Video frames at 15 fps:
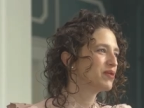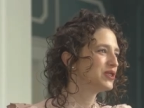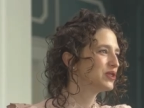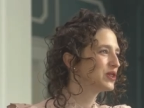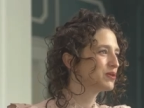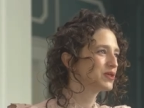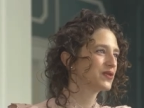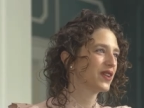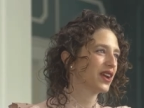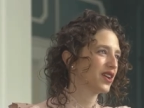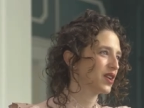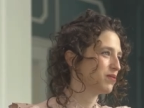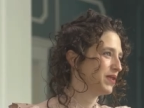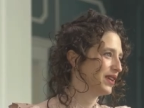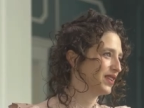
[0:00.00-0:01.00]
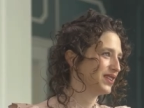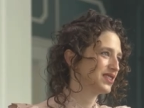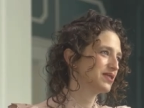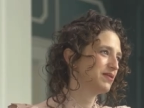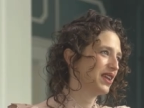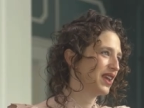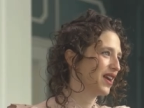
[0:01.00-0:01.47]
Paducah was very appealing
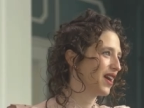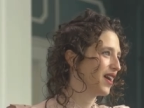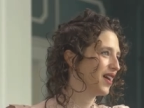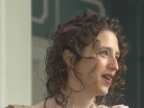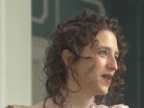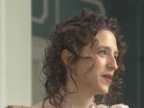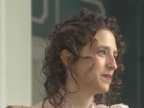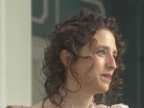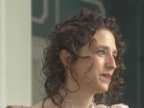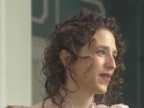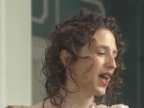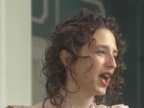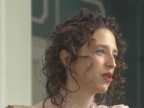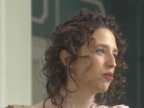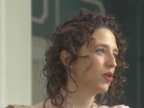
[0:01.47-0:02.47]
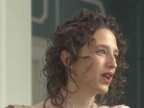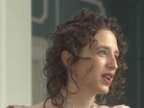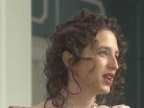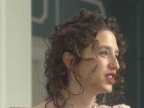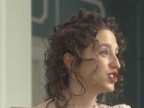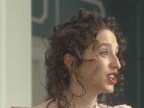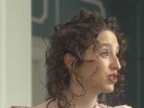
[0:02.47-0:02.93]
to me. I
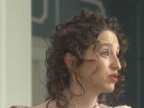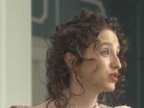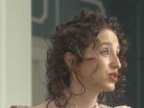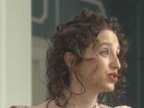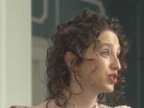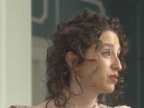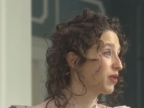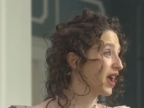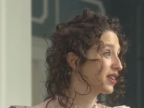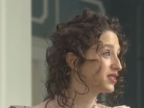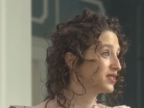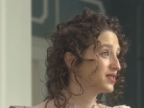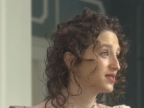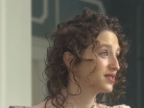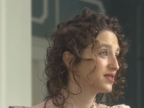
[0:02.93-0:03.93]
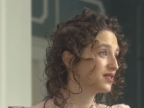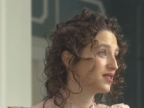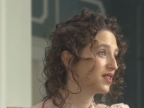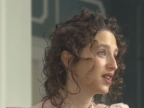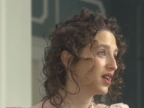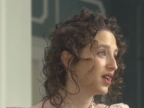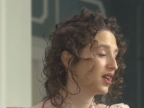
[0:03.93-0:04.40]
wanted a general surgery practice,
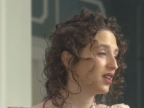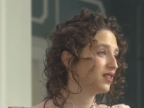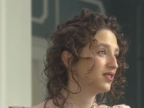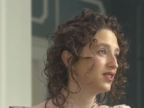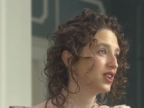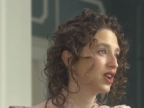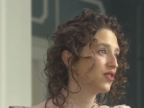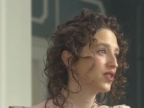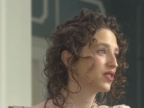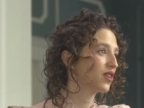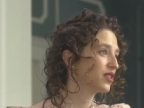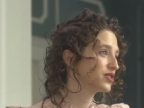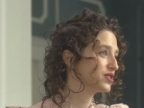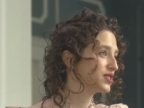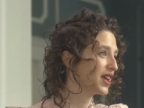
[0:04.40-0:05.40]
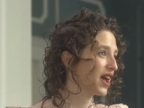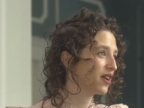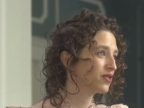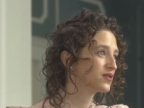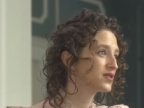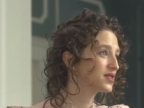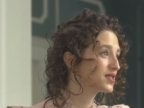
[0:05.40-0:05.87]
and you know, in larger
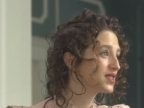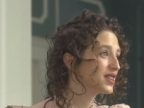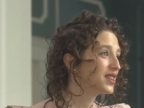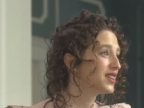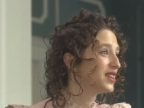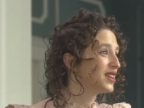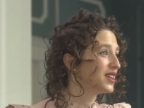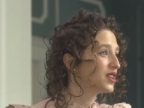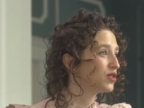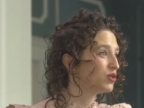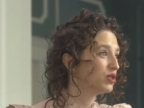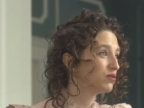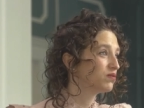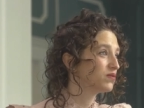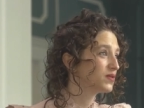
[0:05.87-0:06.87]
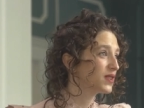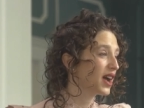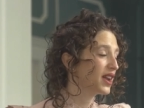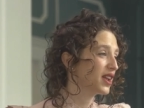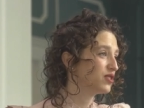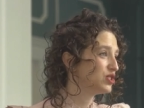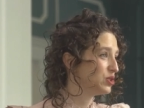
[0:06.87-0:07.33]
towns, you
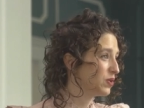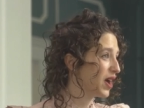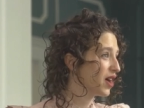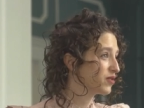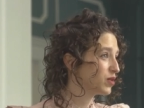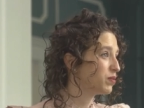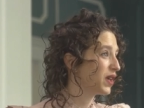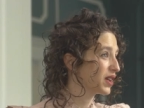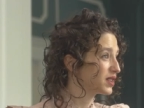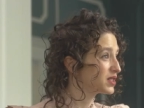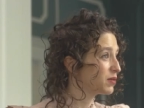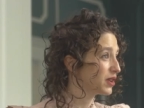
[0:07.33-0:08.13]
kind of do have to pick a